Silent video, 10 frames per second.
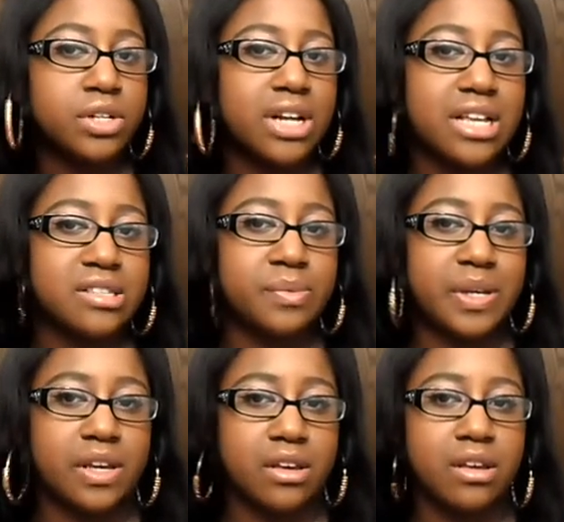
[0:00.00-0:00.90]
3 days a
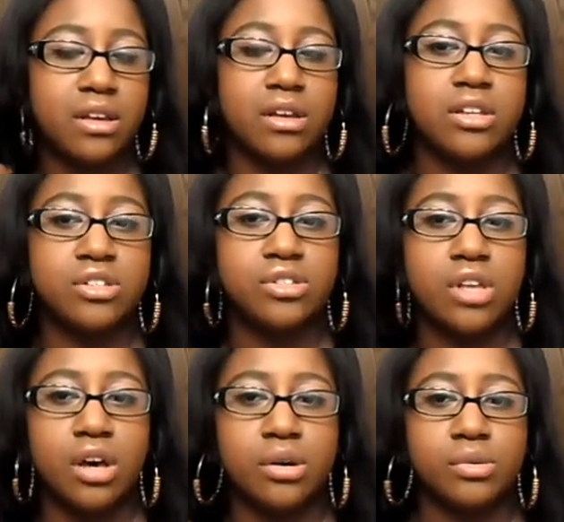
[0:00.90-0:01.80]
week.
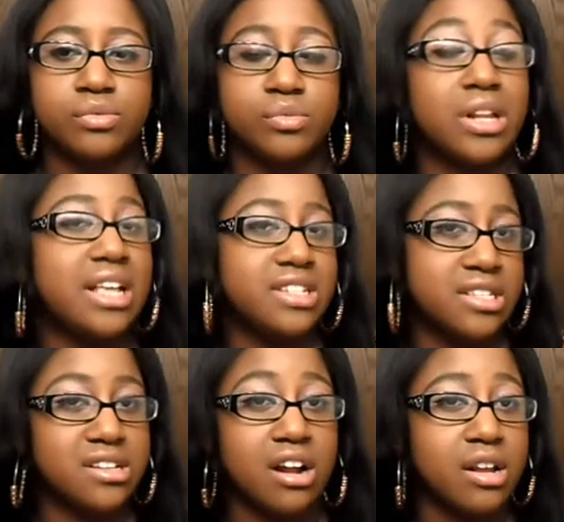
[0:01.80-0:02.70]
So, well, I
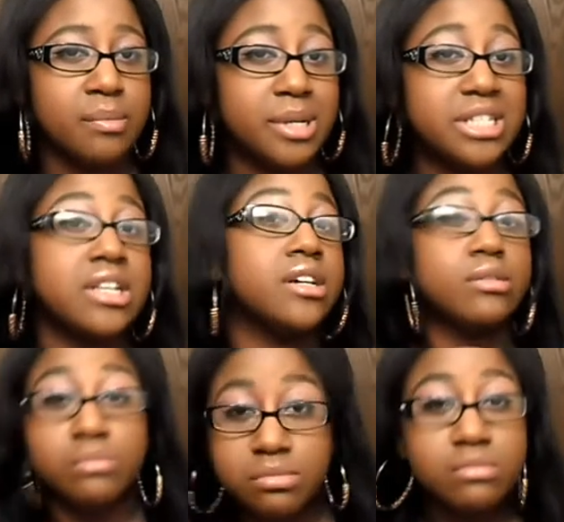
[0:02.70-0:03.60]
just started, but
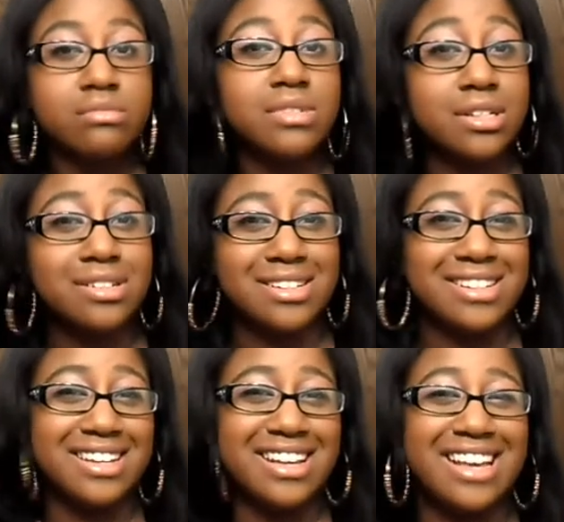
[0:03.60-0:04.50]
still,
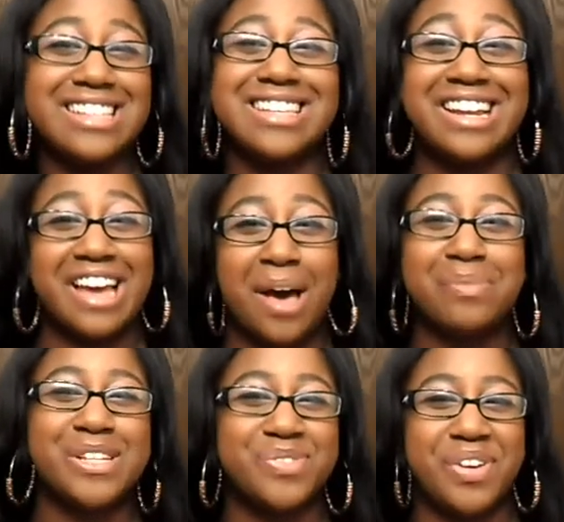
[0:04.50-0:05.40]
it's an
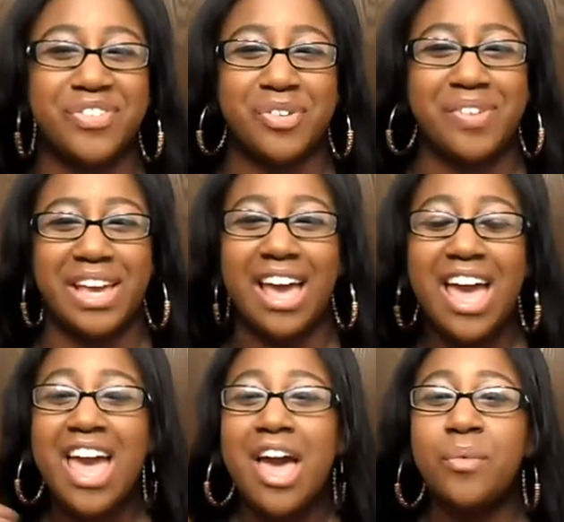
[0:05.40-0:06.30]
accomplishment for
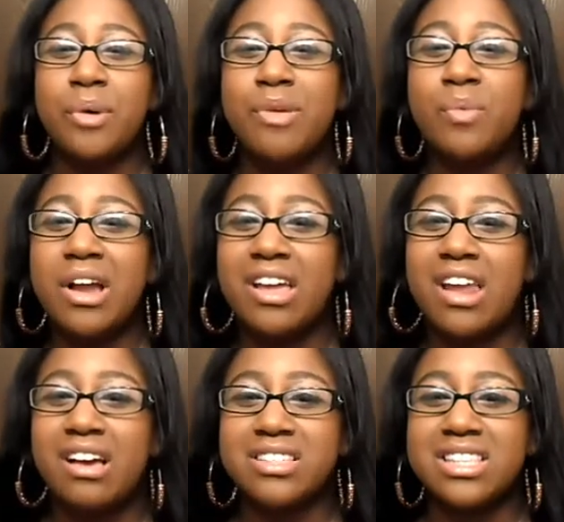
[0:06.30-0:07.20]
me. And with me
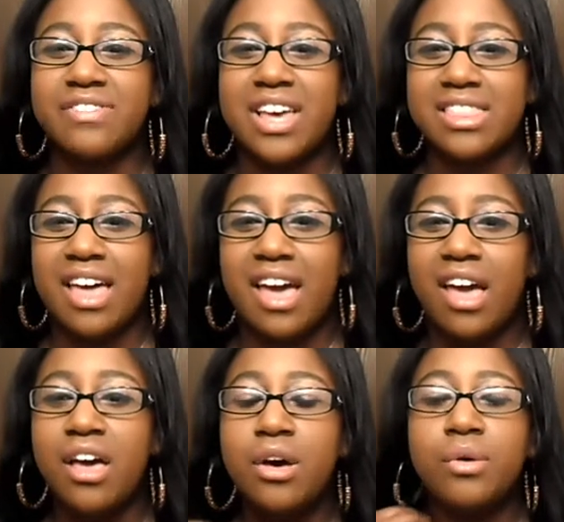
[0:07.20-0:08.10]
working out and stuff like
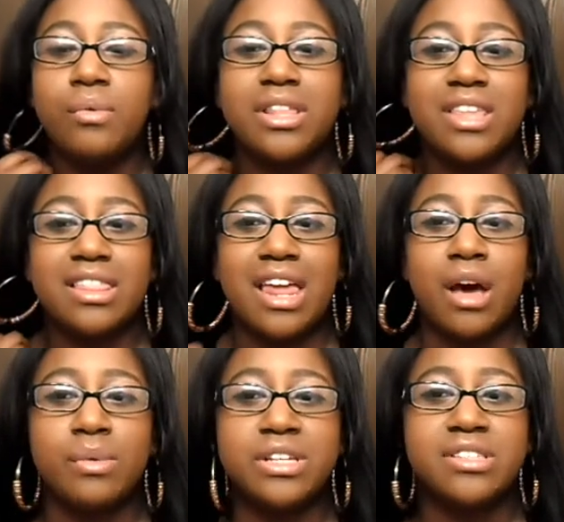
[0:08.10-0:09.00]
that, one thing
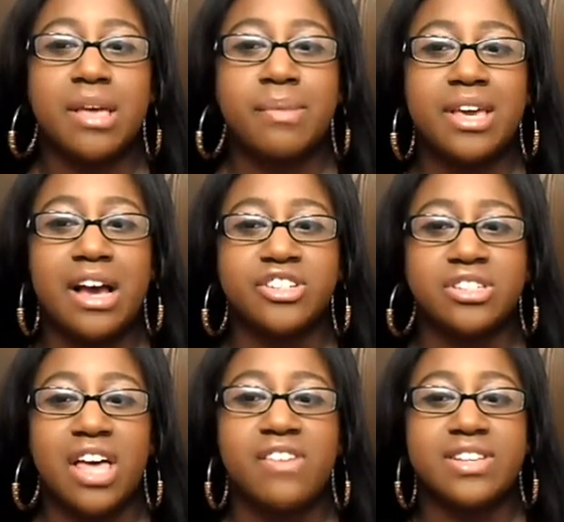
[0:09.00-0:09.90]
that I will say be
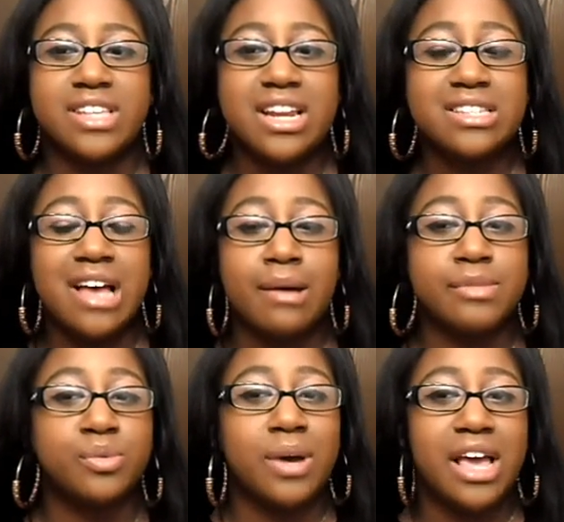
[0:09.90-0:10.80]
cautious of is
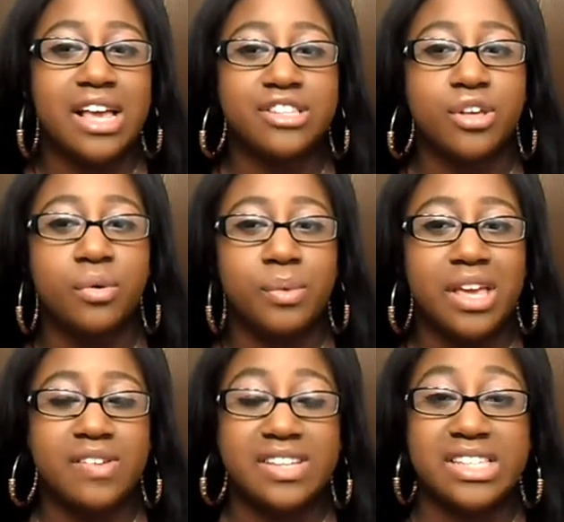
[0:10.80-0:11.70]
anytime sweat gets on
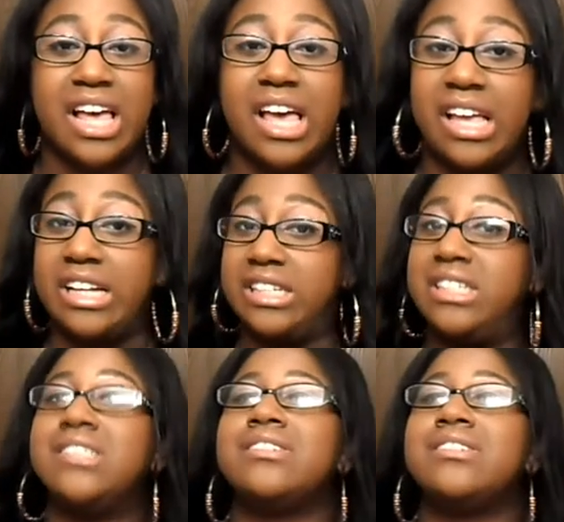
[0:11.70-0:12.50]
weave, it's like,